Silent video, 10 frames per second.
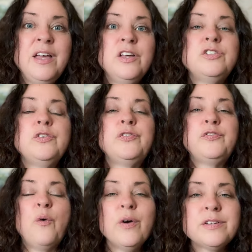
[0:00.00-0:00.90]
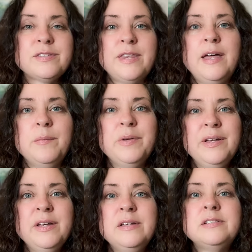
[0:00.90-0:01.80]
to force them
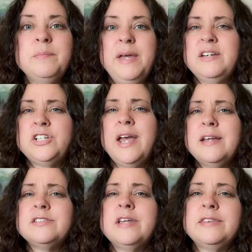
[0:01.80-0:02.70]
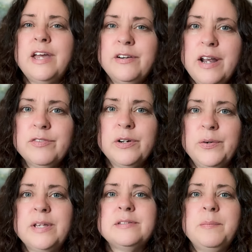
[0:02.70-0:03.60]
to make change that they're never
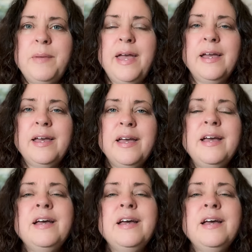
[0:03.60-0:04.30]
going to make.